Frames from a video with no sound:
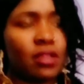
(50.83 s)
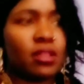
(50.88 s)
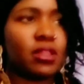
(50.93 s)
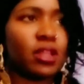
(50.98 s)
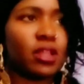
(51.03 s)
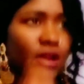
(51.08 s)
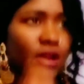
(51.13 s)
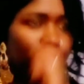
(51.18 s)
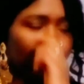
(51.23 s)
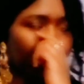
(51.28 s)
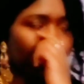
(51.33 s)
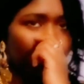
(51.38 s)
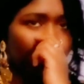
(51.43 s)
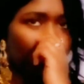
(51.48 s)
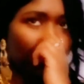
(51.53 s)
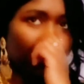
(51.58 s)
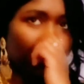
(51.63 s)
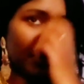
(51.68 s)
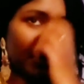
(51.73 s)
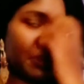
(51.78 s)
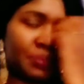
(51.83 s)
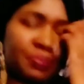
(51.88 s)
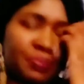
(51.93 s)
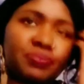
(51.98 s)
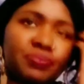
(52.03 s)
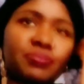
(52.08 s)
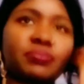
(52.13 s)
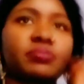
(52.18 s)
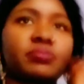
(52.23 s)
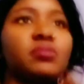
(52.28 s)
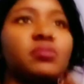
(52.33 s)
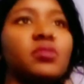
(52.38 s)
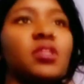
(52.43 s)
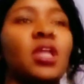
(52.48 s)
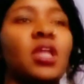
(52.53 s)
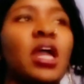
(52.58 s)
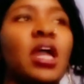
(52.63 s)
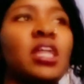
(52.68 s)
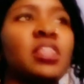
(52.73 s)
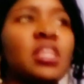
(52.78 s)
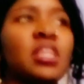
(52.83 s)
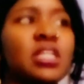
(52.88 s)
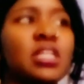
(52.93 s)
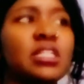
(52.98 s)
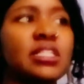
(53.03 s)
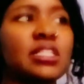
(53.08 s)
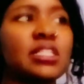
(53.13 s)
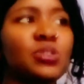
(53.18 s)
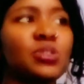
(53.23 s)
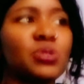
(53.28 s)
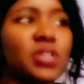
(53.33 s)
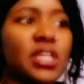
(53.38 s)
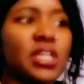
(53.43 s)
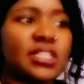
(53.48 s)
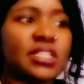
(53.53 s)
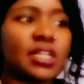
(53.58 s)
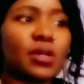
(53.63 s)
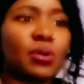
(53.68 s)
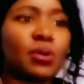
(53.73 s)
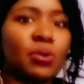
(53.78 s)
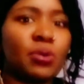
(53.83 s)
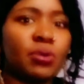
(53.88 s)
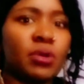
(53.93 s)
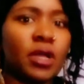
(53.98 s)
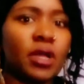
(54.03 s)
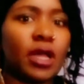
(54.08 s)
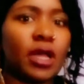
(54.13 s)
Then I remember, I think it's 2 days ago,